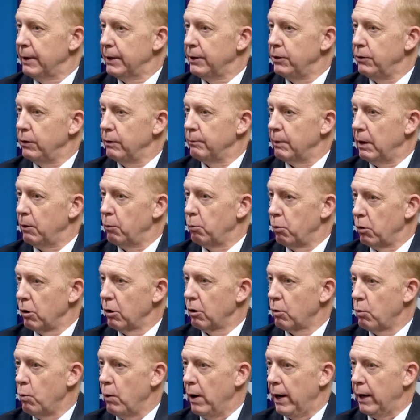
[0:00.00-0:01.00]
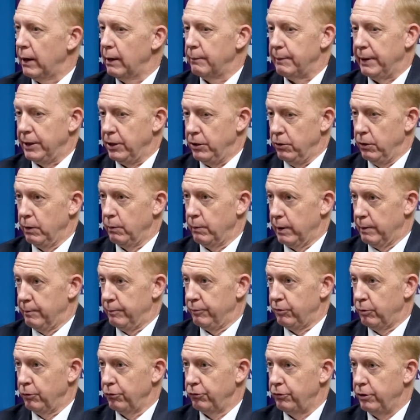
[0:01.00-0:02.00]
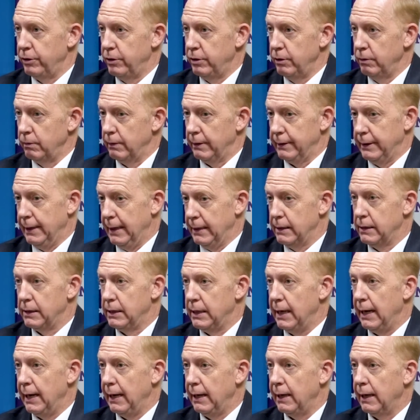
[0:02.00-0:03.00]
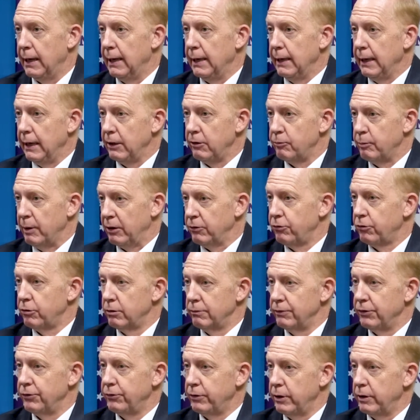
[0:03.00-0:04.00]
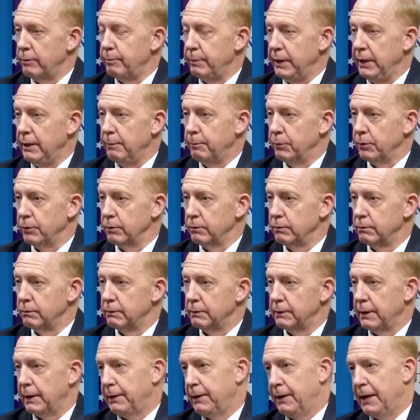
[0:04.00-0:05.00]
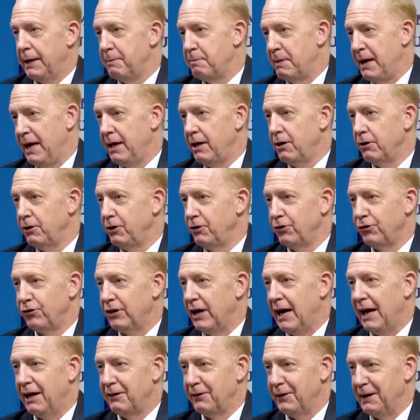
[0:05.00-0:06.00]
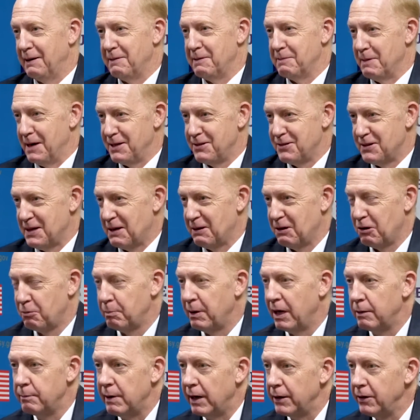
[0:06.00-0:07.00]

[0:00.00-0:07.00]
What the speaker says: I doing my work well? Am I doing what I'm supposed to do? At the end of the day, it's about service to the people. They pay your salary. Everybody's salary is paid by